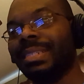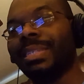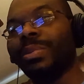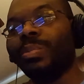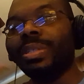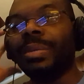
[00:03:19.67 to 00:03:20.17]

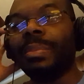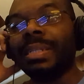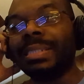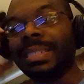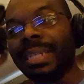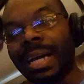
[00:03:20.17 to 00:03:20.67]
Because we
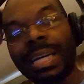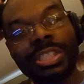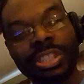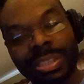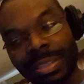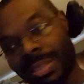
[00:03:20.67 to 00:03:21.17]
about to get our
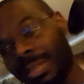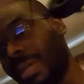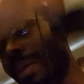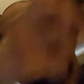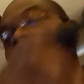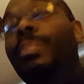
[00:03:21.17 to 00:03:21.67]
shit
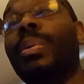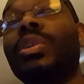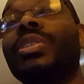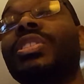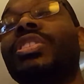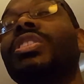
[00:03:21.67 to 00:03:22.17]

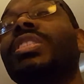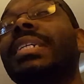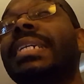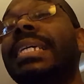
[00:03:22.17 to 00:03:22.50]
pushed